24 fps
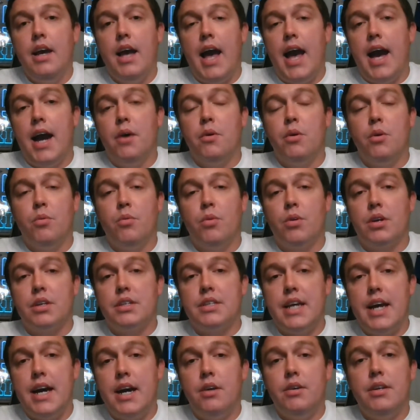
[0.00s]
how it
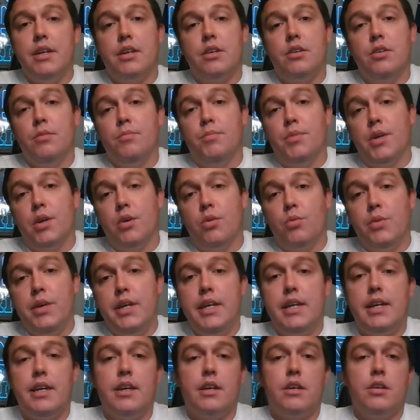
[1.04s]
works out. It could be a
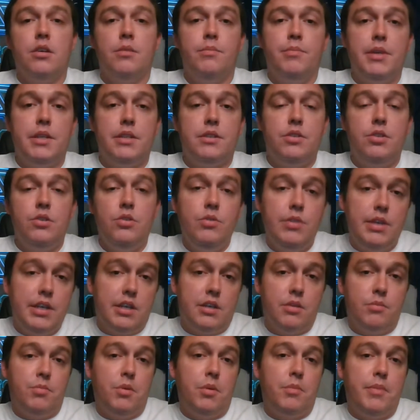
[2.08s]
week. It could be 2. He
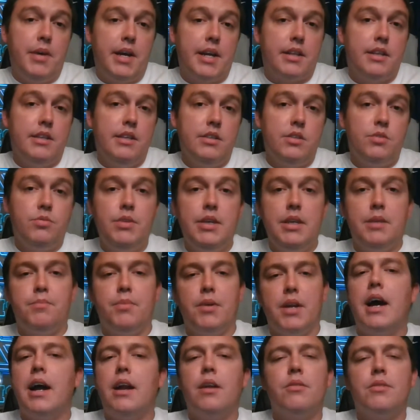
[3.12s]
could be back this week,
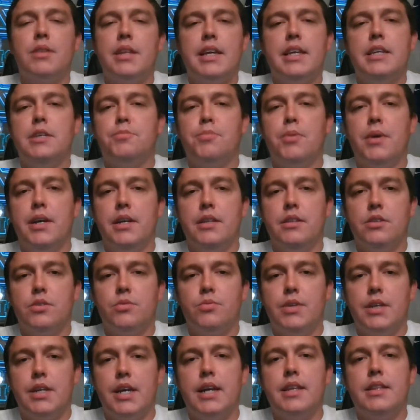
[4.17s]
but I don't think he's playing
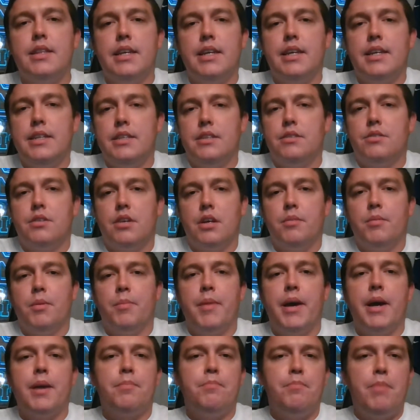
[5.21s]
this week. I think he's going to be
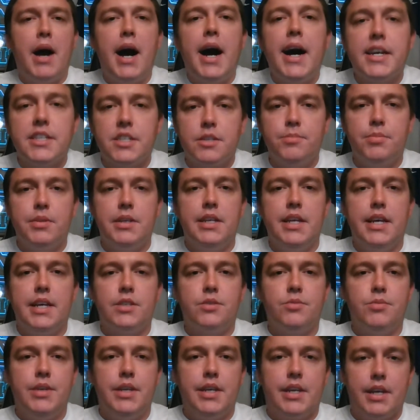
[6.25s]
back possibly
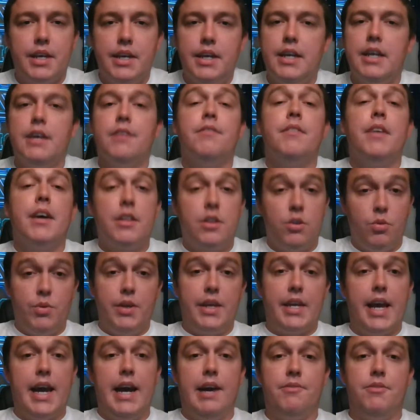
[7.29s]
next week, if not the
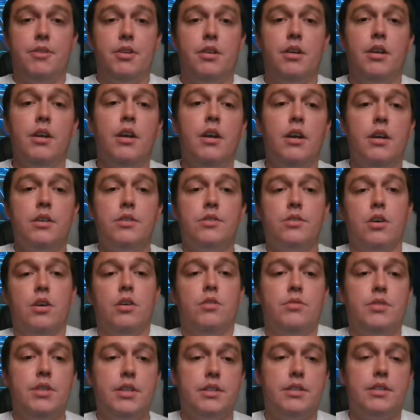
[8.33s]
week after.
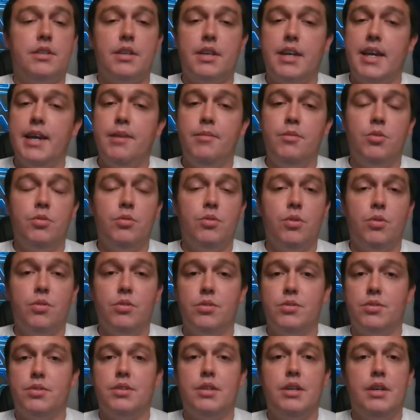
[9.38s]
So just Cam Newton
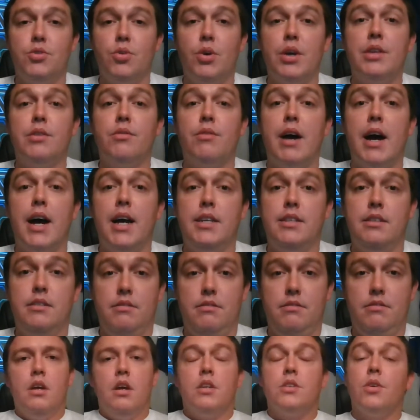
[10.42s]
owners, enjoy the ride.
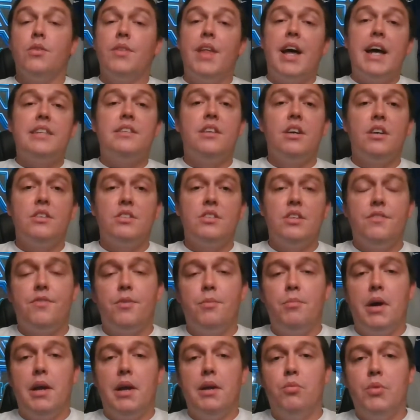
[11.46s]
So that does it
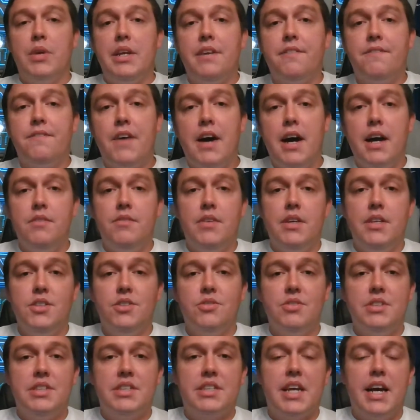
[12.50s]
for my week 5
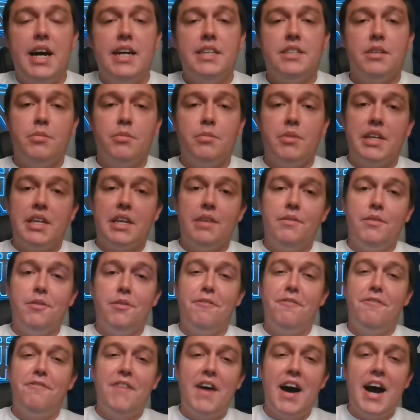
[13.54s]
injuries, guys. I'm going to give you
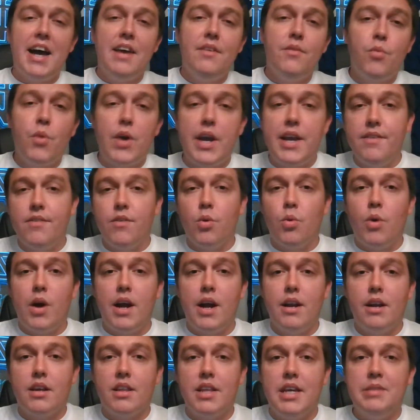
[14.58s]
5 waiver
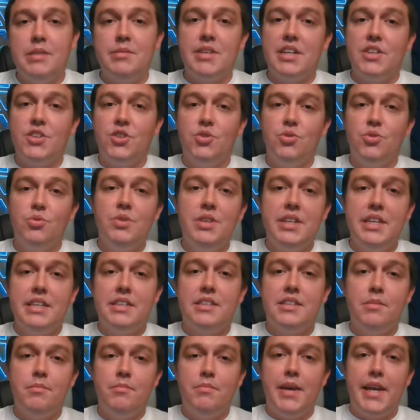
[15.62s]
wire claims that you
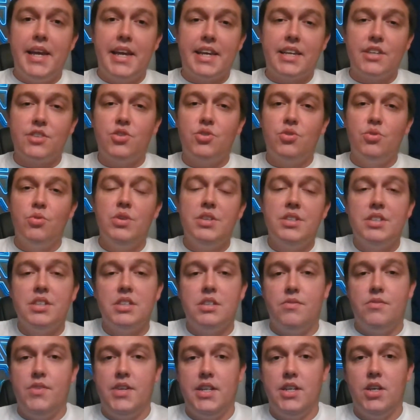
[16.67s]
need to make as soon as
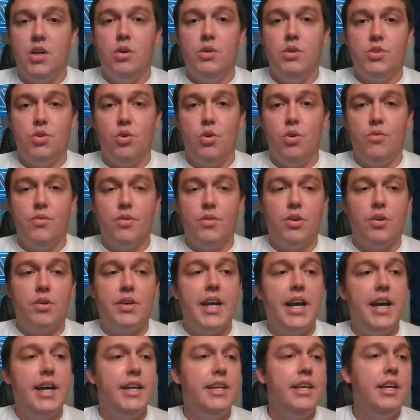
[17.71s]
this video is over,
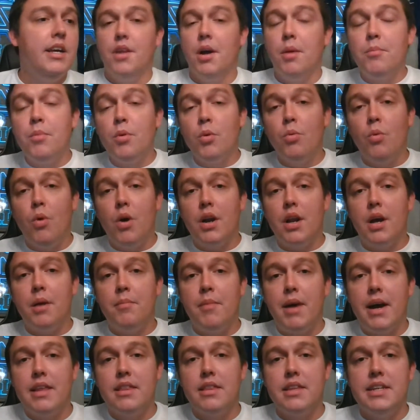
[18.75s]
okay? Number 1
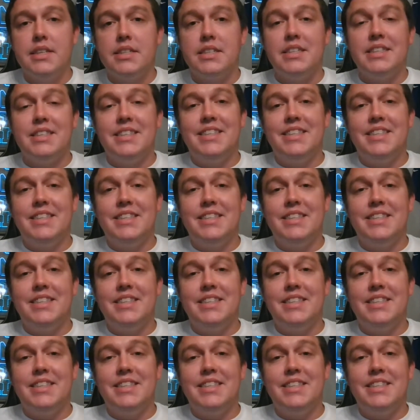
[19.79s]
on my list is